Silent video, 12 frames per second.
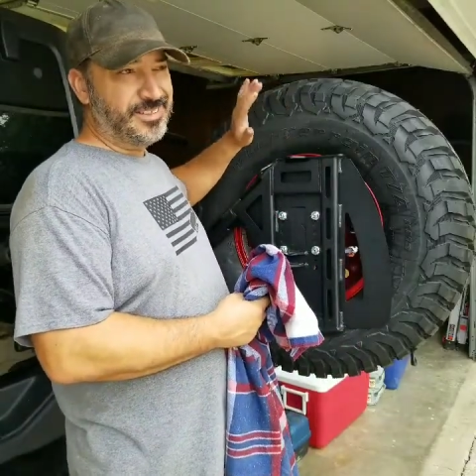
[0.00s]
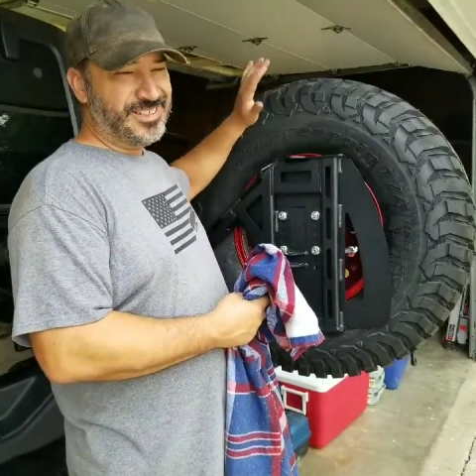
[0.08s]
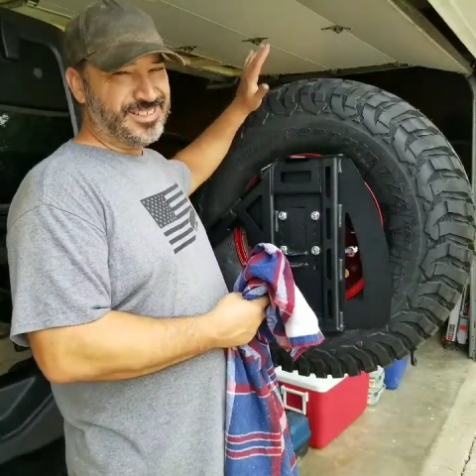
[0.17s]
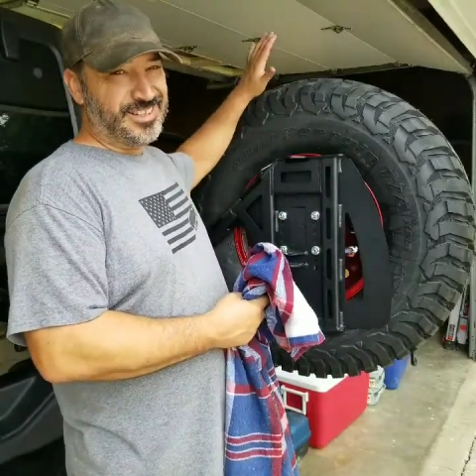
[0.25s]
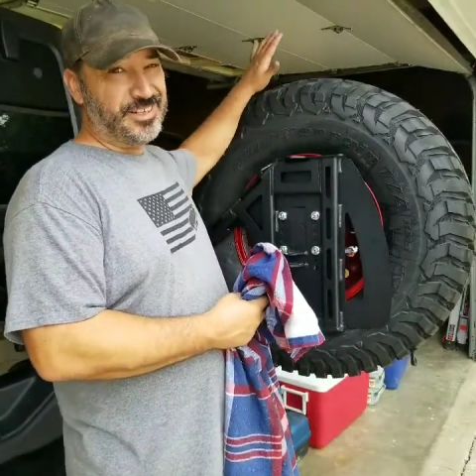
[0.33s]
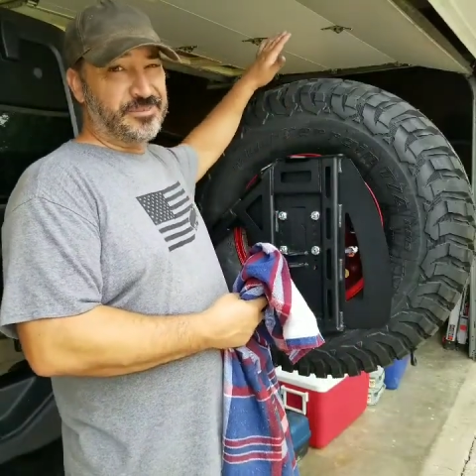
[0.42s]

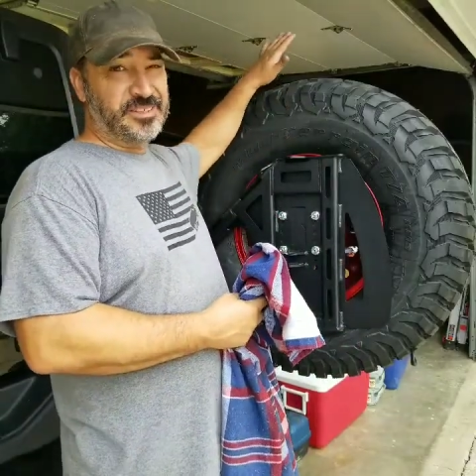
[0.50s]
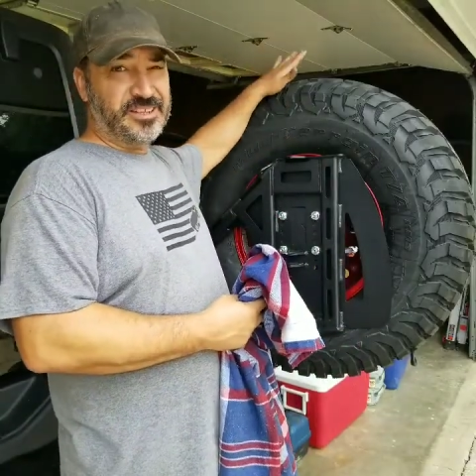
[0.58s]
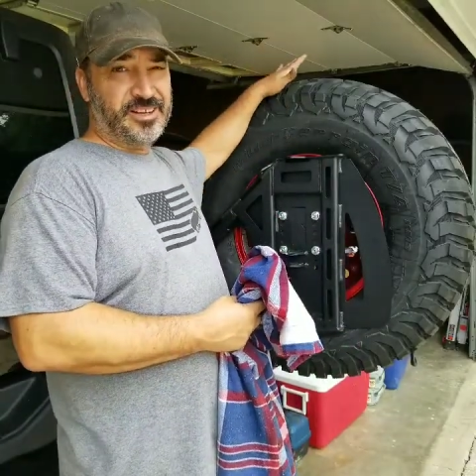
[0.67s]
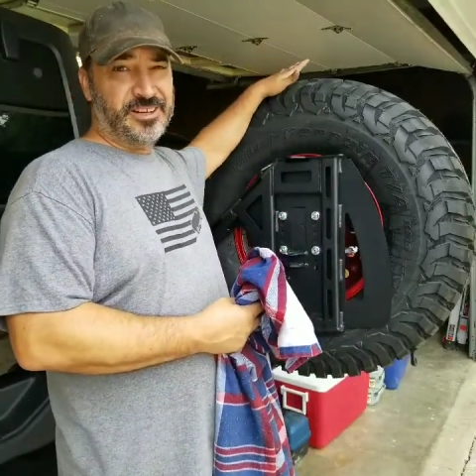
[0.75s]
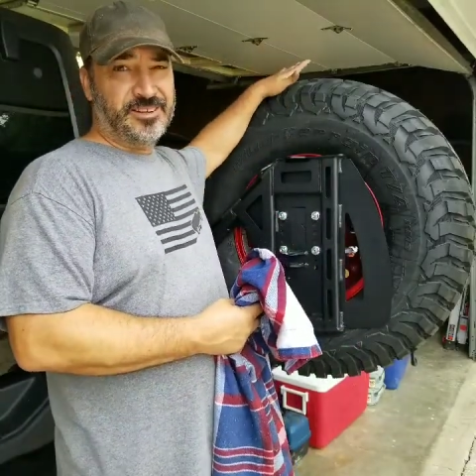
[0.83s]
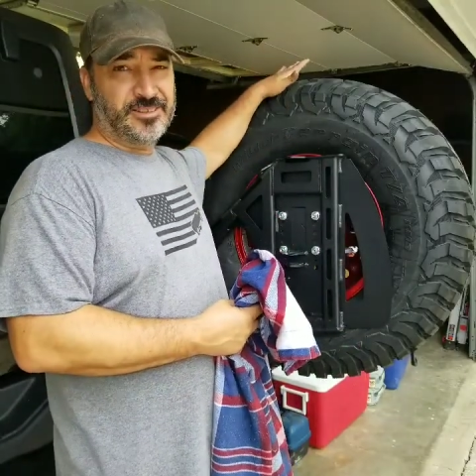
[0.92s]
This is a heavy
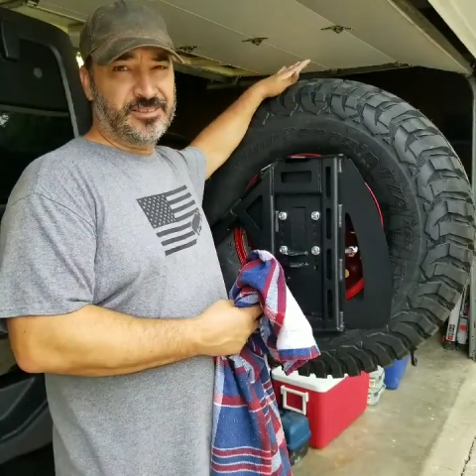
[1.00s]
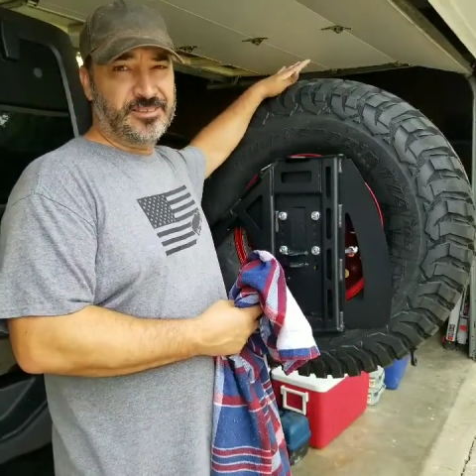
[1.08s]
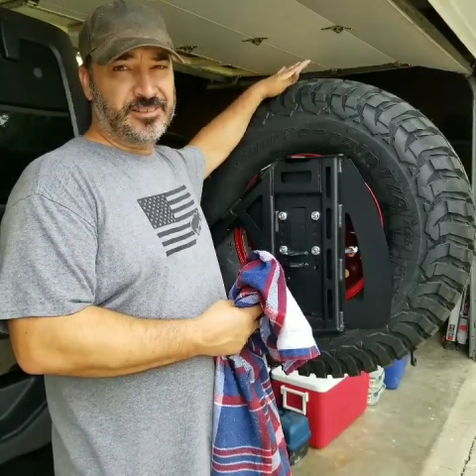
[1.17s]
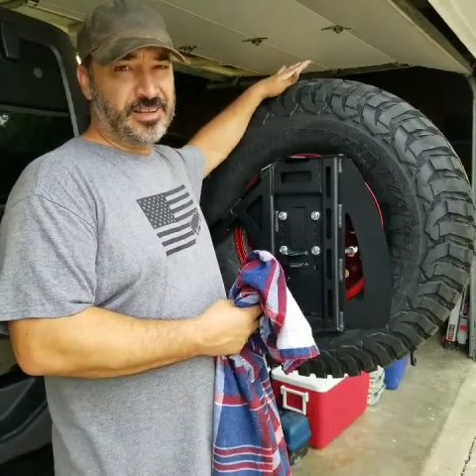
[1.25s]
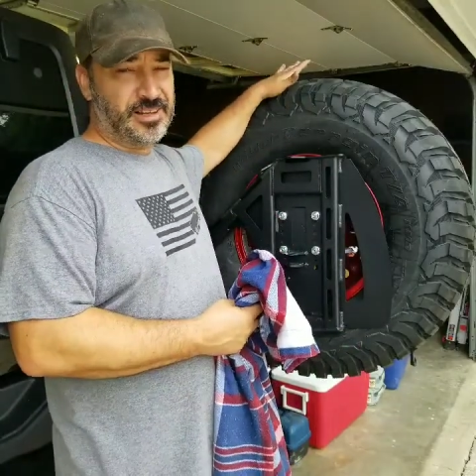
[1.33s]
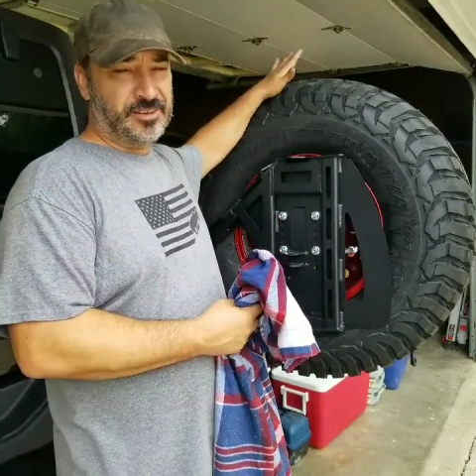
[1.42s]
tire.
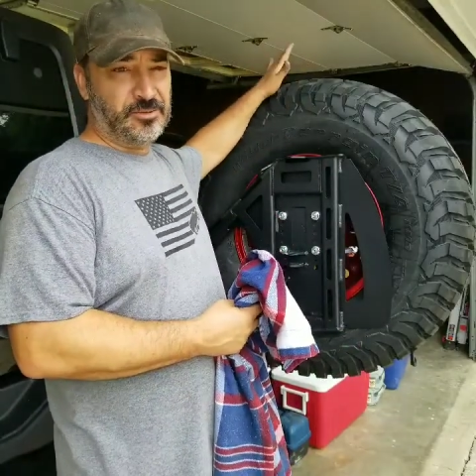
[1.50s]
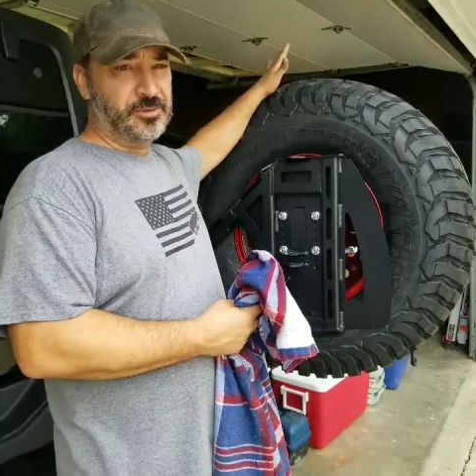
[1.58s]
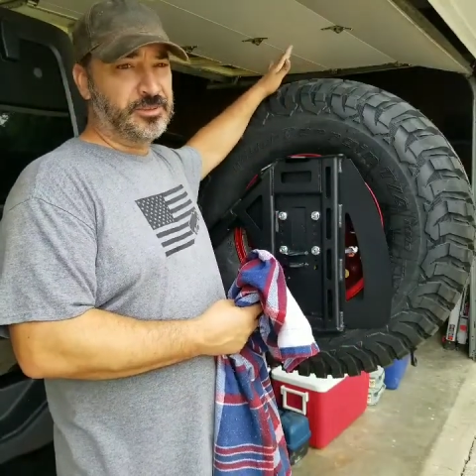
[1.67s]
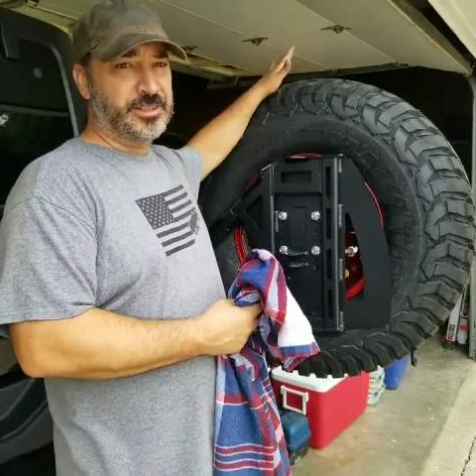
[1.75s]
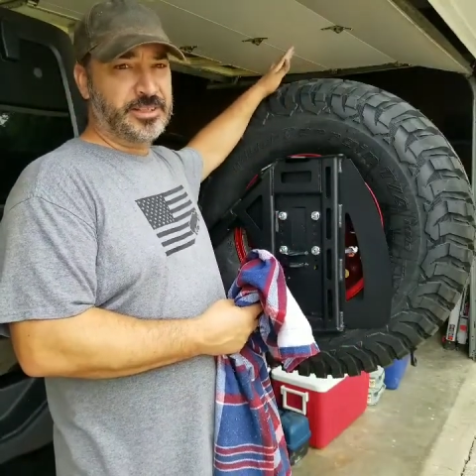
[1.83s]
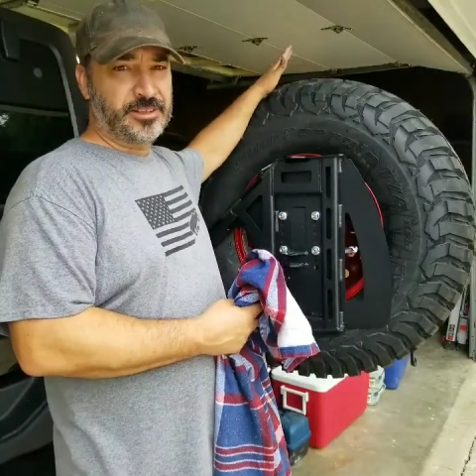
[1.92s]
I don't
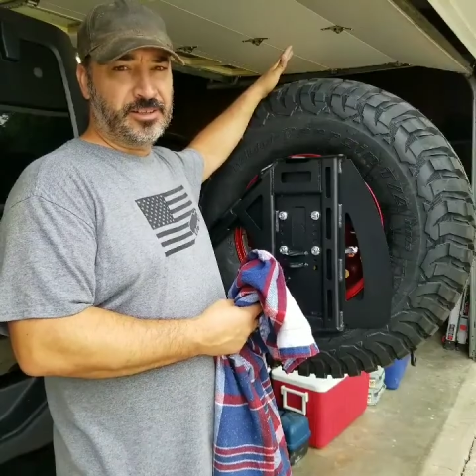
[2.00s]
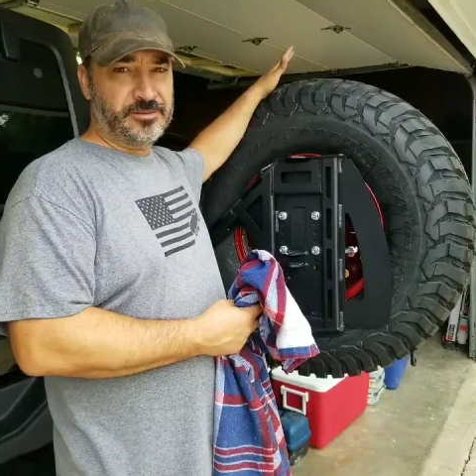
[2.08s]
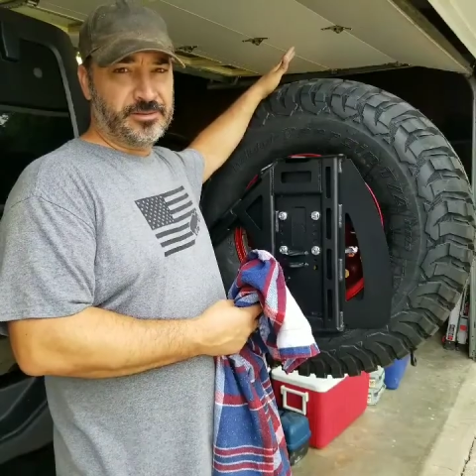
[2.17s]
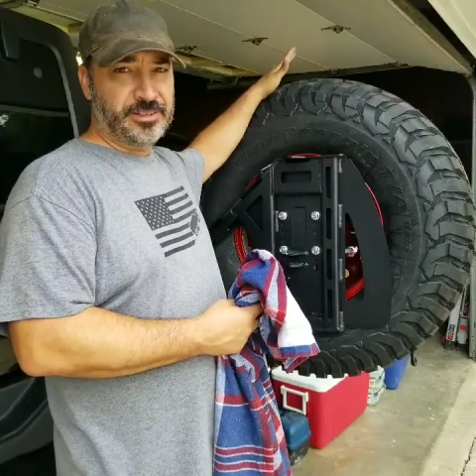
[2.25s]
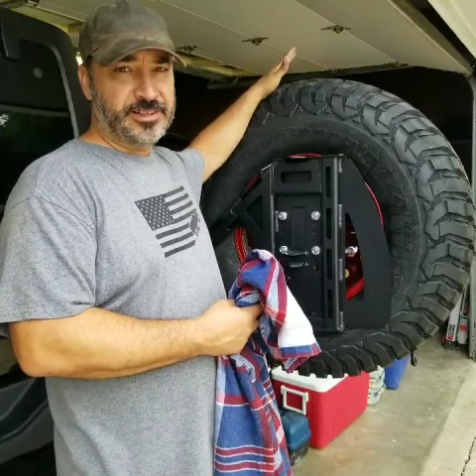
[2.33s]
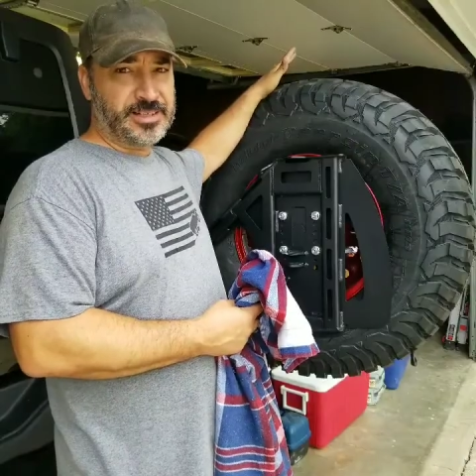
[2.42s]
want to take it
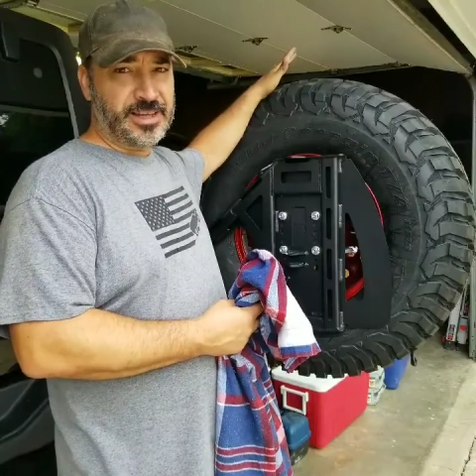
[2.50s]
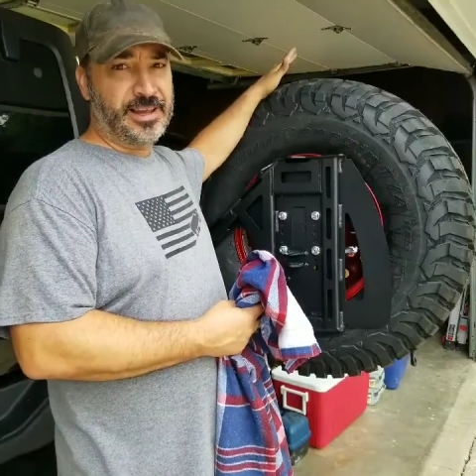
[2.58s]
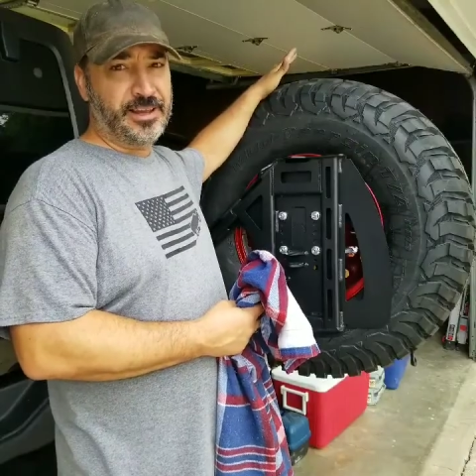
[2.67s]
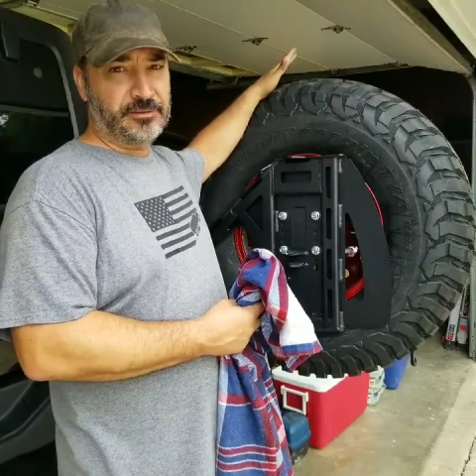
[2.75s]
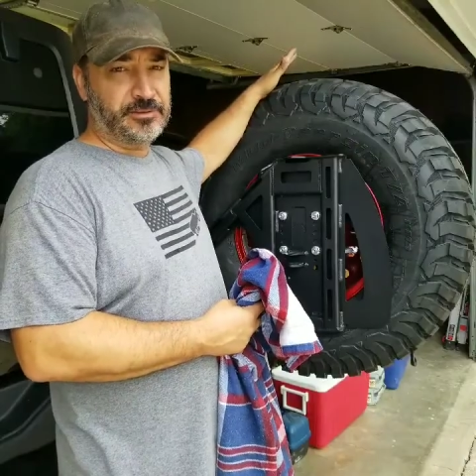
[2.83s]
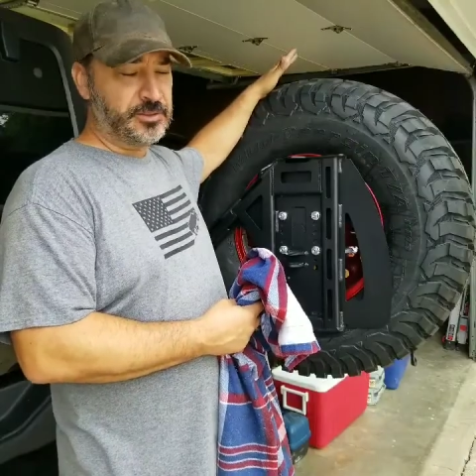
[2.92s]
off unless
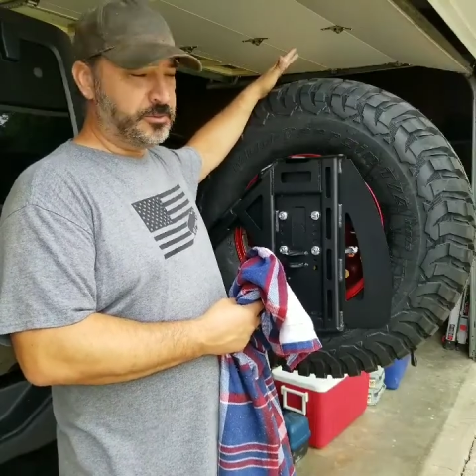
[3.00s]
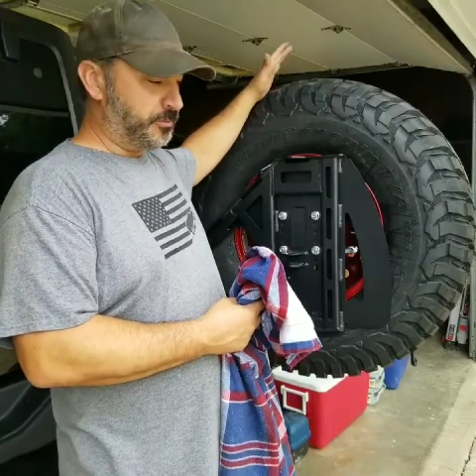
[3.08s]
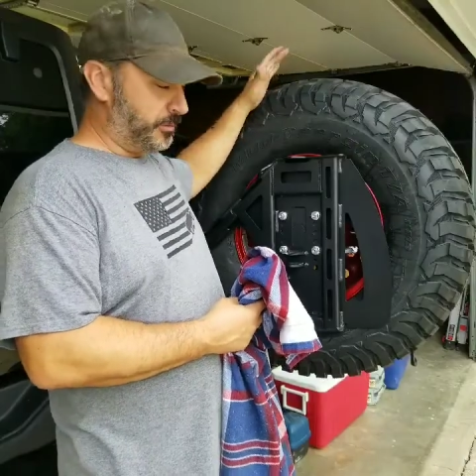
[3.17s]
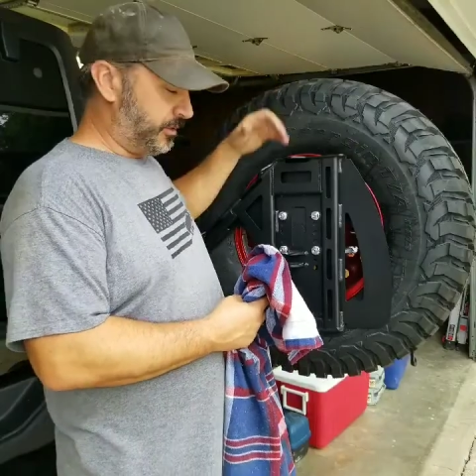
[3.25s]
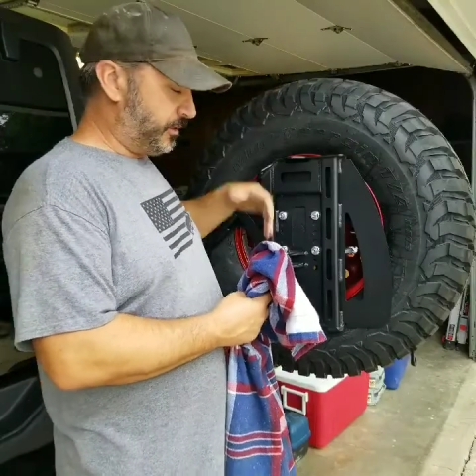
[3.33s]
I have to.